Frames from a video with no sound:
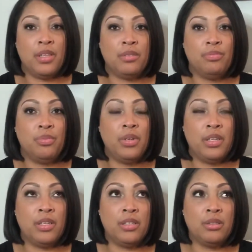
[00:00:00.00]

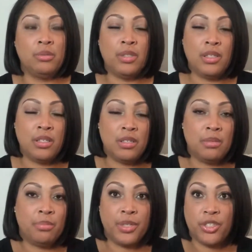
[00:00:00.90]
the
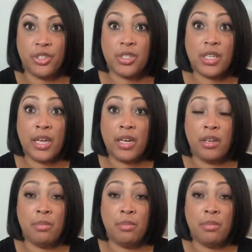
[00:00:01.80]
preacher said,